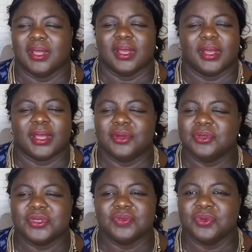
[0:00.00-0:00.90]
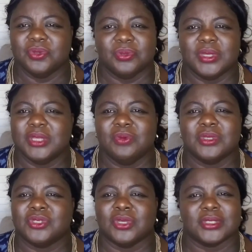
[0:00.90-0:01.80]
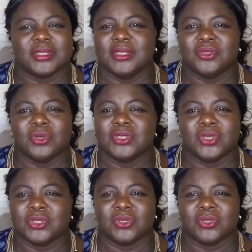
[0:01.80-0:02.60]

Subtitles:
I don't even know. It was just